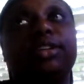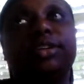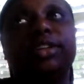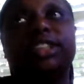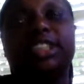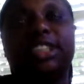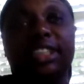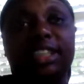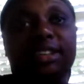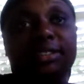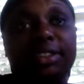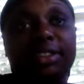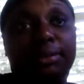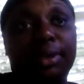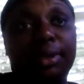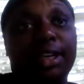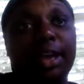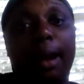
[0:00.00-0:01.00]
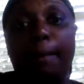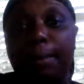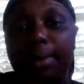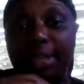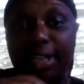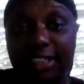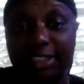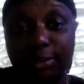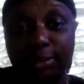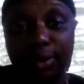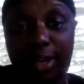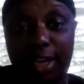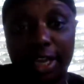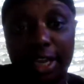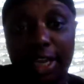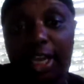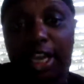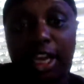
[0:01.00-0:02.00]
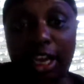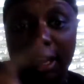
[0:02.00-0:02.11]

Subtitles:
You can see them spit it out, but guess what?